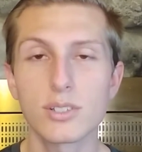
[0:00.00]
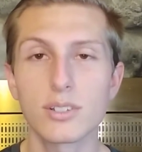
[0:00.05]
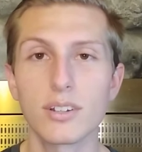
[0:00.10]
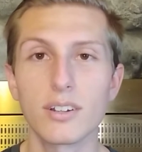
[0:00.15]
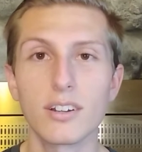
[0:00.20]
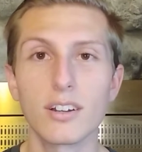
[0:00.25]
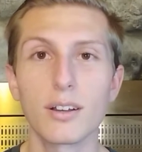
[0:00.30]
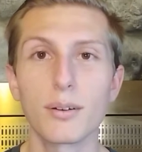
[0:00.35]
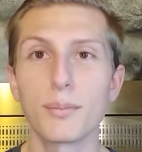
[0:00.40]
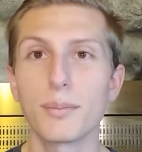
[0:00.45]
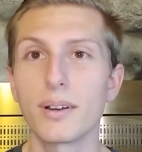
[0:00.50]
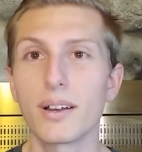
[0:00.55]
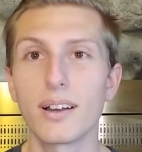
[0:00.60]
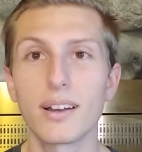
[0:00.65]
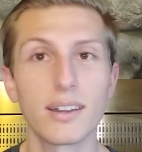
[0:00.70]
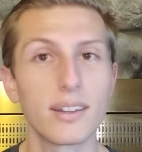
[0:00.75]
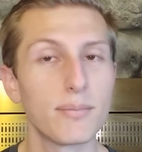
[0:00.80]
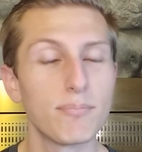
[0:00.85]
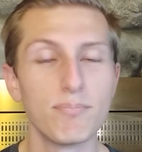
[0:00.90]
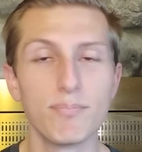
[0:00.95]

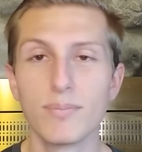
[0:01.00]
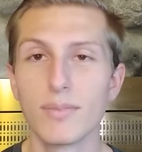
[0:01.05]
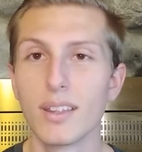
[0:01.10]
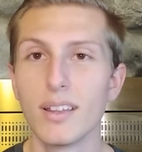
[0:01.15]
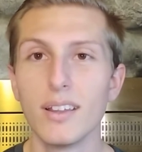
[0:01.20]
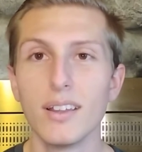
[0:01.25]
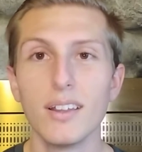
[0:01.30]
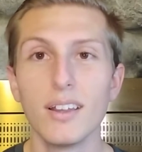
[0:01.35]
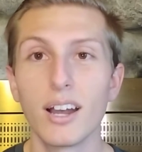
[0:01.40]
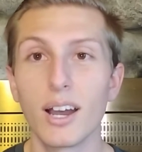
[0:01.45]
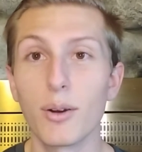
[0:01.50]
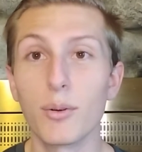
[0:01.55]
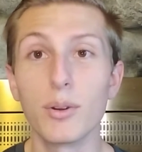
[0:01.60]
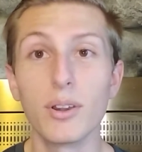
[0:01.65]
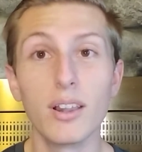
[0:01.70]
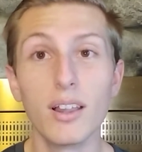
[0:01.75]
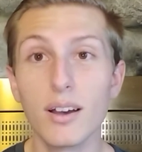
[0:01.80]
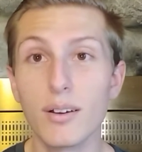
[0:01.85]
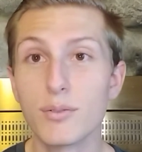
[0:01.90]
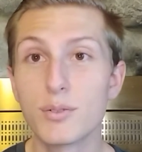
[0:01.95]
I would
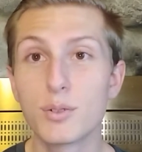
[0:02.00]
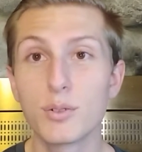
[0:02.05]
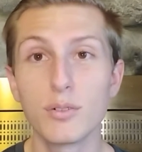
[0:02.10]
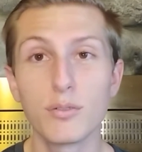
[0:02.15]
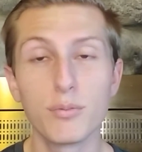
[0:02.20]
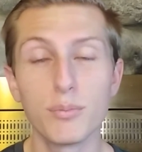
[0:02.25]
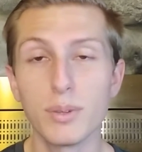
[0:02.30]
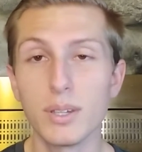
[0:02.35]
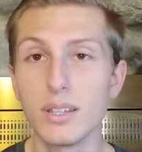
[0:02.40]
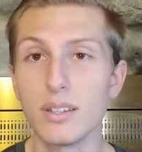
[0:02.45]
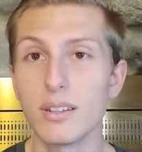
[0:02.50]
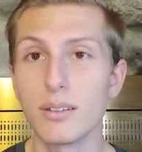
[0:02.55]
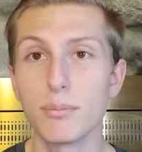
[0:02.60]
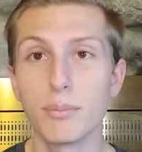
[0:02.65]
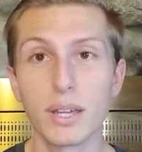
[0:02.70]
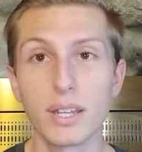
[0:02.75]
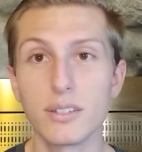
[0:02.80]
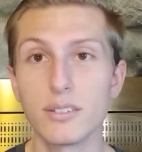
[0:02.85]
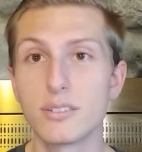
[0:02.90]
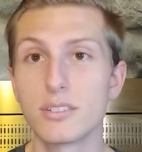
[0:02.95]
love to have
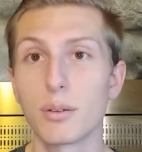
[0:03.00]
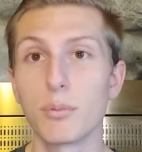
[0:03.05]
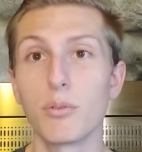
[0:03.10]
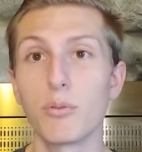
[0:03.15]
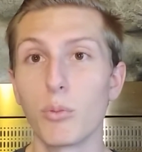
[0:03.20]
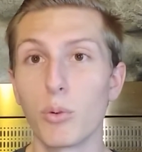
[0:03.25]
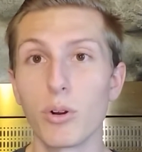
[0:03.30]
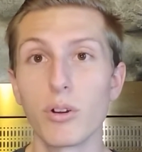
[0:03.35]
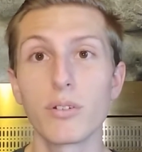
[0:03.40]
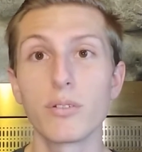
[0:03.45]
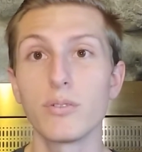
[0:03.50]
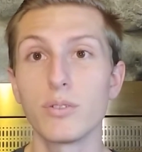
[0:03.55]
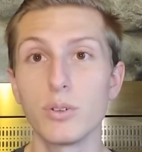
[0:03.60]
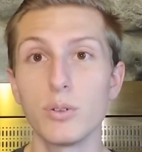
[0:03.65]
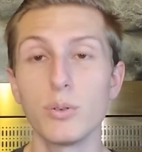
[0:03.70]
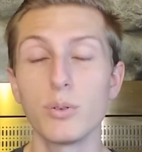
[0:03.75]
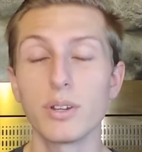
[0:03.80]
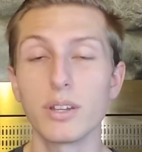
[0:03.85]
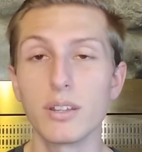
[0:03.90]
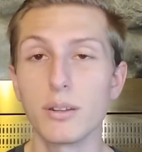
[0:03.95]
met some more of
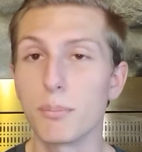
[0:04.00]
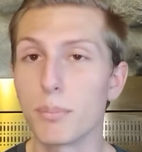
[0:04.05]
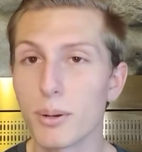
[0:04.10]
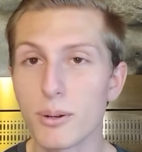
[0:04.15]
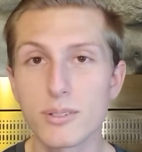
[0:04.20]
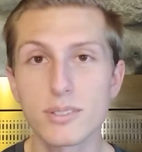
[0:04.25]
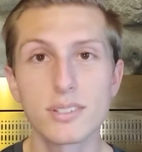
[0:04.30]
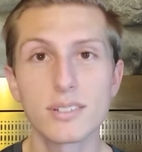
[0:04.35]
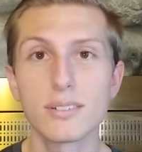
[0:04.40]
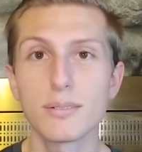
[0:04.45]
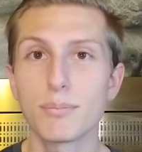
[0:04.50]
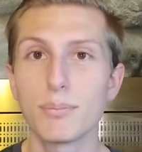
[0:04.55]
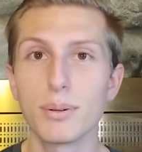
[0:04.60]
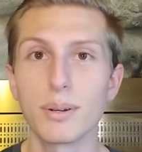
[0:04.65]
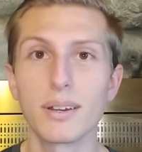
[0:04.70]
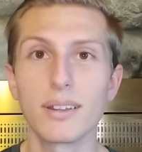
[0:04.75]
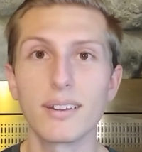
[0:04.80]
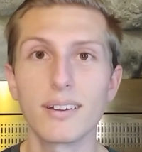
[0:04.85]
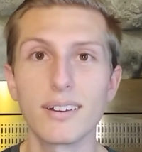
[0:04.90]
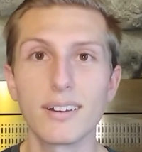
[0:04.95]
you in person,
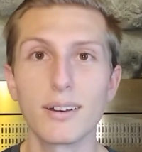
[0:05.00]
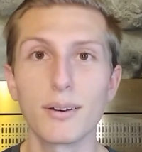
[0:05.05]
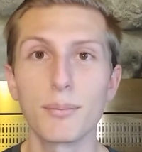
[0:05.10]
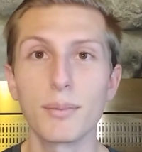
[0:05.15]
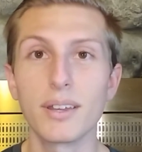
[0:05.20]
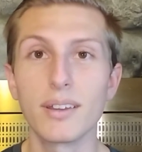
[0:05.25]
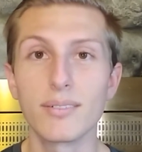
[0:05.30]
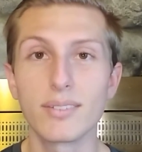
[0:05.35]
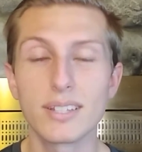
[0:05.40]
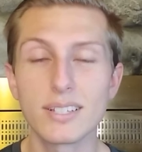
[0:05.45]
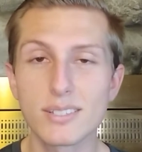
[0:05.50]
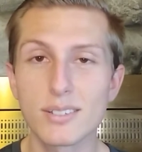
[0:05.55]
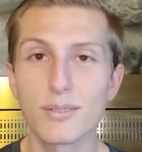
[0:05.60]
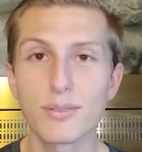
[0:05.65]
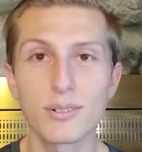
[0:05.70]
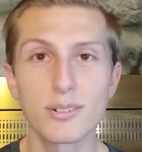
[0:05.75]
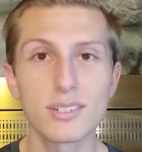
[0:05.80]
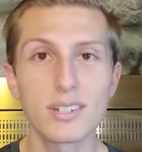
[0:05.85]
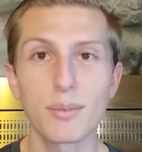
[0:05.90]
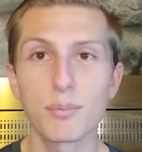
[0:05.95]
but if this is the
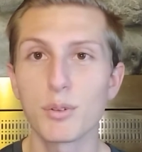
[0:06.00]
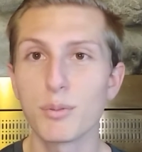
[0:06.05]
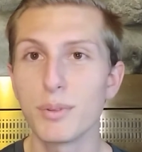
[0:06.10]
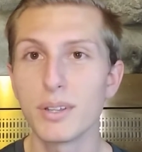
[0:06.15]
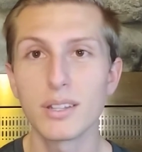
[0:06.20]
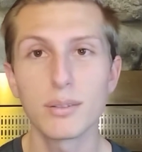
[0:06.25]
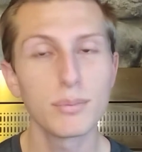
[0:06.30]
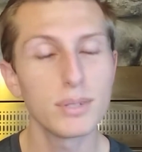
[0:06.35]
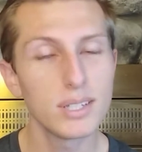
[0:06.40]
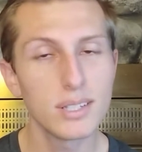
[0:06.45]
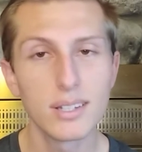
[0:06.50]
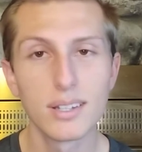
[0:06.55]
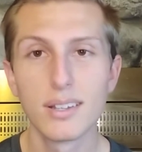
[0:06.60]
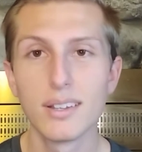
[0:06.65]
first time you're meeting me,